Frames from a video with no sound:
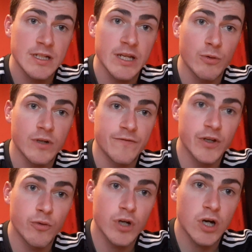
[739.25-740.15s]
He won a
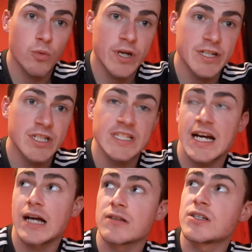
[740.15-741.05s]
few Norwegian
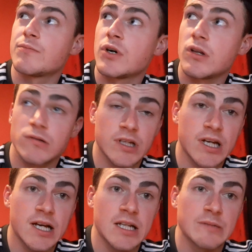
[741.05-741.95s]
titles at Molde,
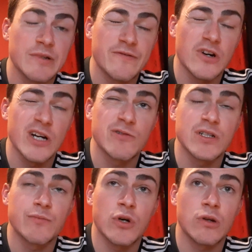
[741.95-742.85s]
and before he was
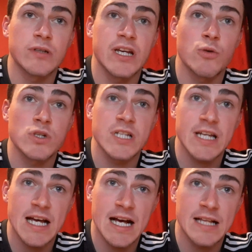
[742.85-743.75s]
at Molde, he was
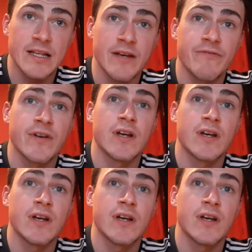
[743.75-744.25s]
at Cardiff.